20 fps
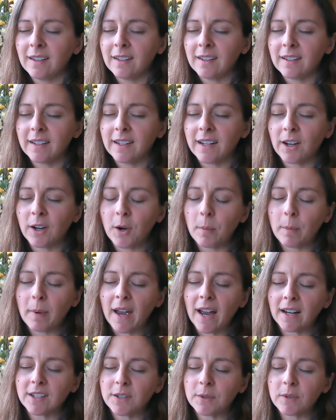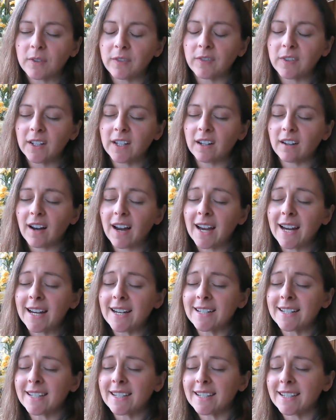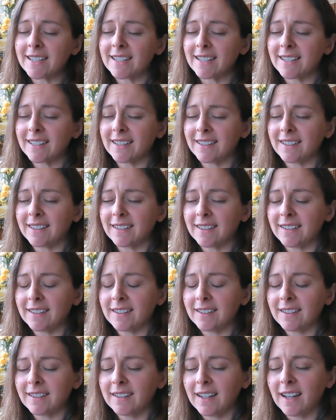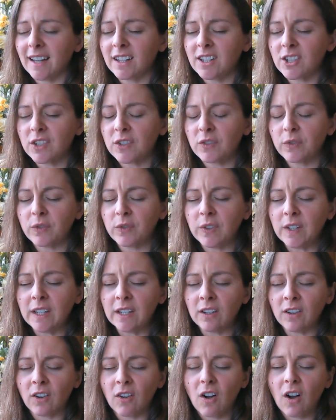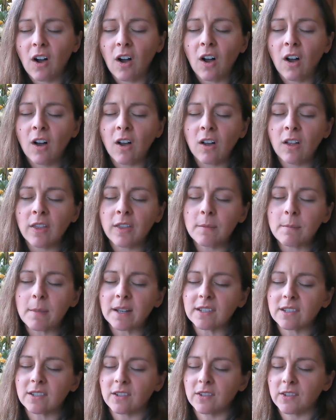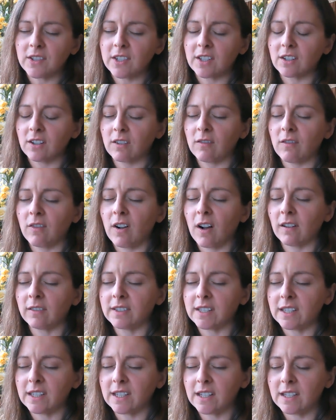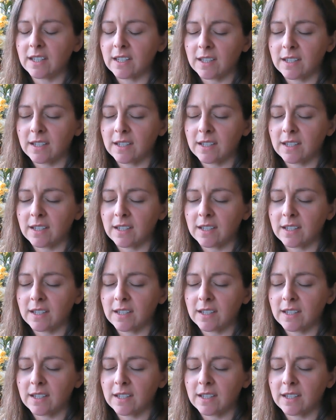And now go back to a figure 8. And just feel all the muscles that are involved in this.